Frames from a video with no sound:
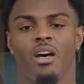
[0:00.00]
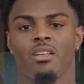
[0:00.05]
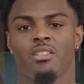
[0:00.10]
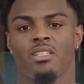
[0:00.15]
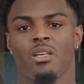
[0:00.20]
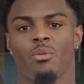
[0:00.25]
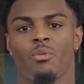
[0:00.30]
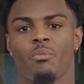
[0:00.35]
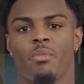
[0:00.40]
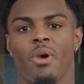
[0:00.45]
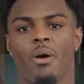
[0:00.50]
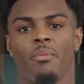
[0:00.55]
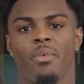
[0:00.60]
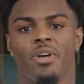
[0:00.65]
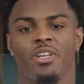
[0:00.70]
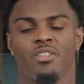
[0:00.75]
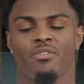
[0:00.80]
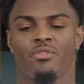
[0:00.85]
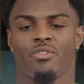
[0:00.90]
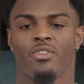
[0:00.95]
some of my
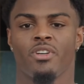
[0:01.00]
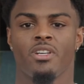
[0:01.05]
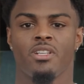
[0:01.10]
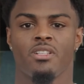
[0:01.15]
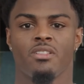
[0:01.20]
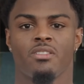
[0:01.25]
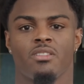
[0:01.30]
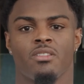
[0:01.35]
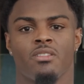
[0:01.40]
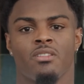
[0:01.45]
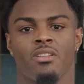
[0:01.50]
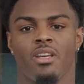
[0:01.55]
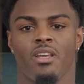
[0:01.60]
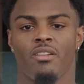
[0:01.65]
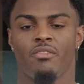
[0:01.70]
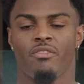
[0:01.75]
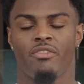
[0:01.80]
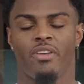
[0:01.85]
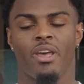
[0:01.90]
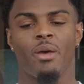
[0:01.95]
best friends
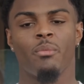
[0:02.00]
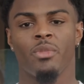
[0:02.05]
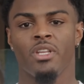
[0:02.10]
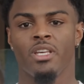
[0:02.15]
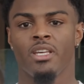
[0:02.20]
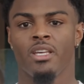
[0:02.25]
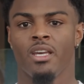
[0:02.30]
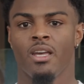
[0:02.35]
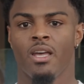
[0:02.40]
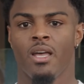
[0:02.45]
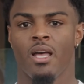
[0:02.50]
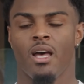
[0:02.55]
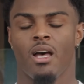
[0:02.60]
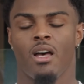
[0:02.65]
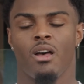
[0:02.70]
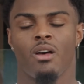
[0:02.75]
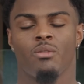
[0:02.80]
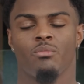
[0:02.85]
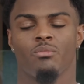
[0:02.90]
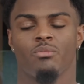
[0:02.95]
and family.
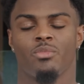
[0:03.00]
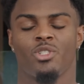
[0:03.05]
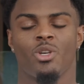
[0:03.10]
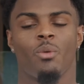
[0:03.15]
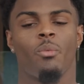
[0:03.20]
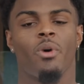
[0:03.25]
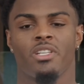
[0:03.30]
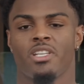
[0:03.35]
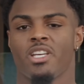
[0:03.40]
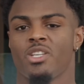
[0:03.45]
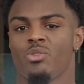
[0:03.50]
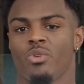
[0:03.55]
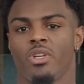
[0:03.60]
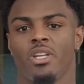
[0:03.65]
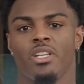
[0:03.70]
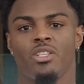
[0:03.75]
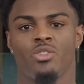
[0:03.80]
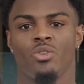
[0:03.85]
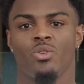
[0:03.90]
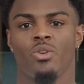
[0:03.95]
So much has went
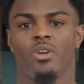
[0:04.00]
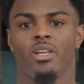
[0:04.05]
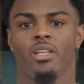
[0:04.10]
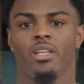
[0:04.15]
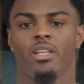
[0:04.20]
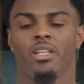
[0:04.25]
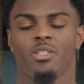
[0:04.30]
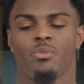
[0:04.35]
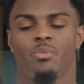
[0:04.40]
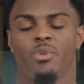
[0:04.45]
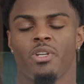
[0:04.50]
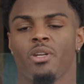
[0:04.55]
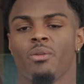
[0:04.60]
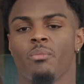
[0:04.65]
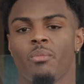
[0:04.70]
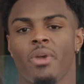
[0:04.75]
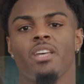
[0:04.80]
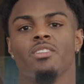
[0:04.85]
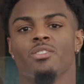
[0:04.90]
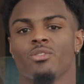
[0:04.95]
into it, and it's been an
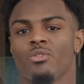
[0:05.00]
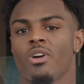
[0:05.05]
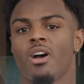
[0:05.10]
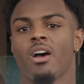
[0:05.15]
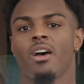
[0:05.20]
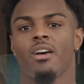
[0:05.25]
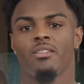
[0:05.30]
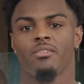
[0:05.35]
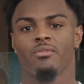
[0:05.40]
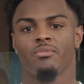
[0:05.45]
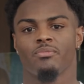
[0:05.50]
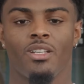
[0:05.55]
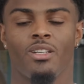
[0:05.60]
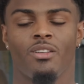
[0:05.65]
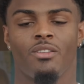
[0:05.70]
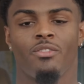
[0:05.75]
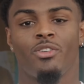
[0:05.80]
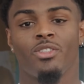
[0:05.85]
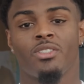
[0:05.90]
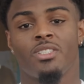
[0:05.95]
amazing ride.
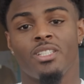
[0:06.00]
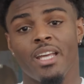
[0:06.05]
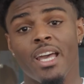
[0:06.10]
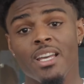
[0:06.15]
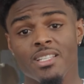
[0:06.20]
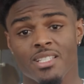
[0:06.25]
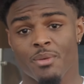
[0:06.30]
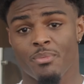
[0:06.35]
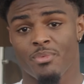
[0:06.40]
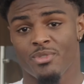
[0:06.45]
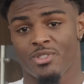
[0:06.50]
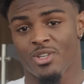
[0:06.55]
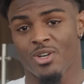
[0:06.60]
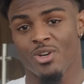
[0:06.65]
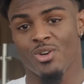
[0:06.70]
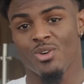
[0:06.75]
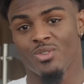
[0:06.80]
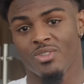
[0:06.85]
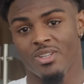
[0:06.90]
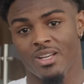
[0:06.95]
For today's
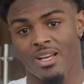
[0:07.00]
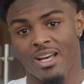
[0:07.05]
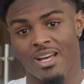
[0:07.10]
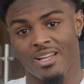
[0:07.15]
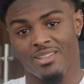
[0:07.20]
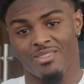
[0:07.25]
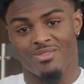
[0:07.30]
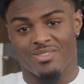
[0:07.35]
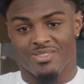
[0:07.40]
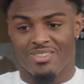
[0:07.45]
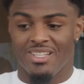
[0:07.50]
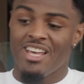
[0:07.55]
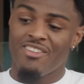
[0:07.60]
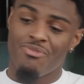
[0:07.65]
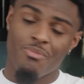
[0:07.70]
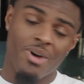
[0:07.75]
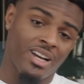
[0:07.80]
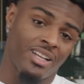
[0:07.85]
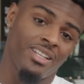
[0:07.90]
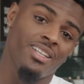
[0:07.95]
episode, I left
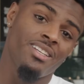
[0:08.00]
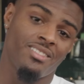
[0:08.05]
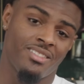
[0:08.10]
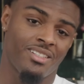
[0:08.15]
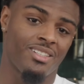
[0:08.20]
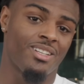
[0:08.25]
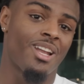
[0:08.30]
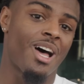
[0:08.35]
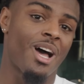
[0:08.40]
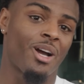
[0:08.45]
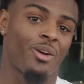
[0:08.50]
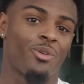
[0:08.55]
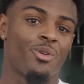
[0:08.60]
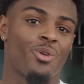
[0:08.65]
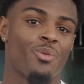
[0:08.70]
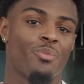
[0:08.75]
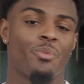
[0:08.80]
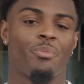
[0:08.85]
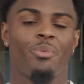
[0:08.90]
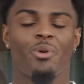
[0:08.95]
my cleats in the locker
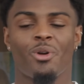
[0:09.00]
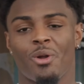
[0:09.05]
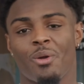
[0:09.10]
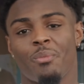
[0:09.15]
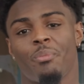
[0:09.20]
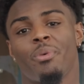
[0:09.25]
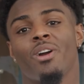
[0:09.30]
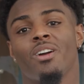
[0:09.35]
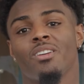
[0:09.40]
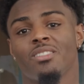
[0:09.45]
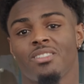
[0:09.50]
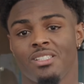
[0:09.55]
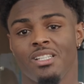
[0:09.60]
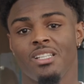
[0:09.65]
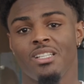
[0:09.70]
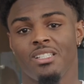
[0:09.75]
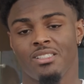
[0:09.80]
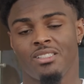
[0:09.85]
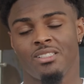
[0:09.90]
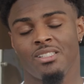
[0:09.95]
room and put on a pair of
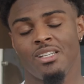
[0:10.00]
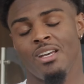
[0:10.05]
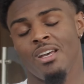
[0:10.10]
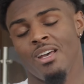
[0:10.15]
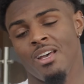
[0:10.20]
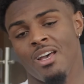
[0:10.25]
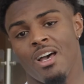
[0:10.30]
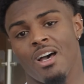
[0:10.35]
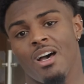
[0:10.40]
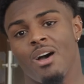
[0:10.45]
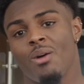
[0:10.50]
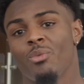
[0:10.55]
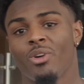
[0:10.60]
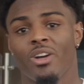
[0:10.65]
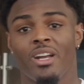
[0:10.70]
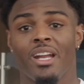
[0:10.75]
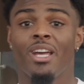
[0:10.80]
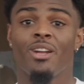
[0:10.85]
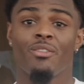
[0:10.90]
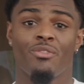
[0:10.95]
sneaks. We're
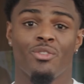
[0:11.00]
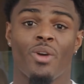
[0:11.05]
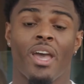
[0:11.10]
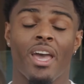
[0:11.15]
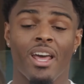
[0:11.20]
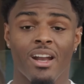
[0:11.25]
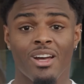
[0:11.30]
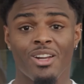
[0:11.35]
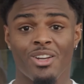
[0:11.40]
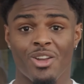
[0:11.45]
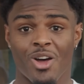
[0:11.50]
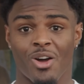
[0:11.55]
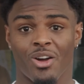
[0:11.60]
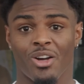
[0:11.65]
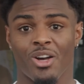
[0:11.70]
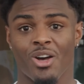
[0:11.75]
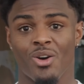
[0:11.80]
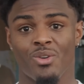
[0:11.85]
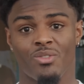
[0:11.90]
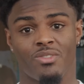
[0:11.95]
going to interview Hannah
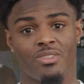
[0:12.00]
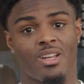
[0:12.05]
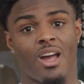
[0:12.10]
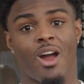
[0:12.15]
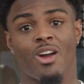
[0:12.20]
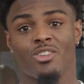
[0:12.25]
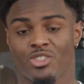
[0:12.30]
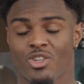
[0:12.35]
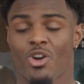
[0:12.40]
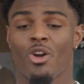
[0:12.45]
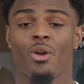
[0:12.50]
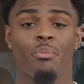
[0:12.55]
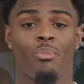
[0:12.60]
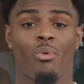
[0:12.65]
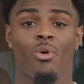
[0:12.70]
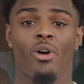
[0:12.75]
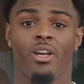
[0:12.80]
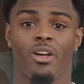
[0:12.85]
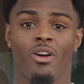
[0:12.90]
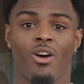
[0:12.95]
Hidalgo, our starting
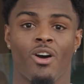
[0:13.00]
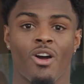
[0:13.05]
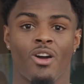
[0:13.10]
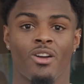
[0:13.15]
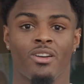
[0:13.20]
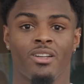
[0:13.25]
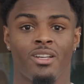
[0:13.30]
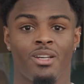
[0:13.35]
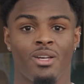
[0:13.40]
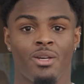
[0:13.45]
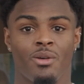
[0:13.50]
point guard,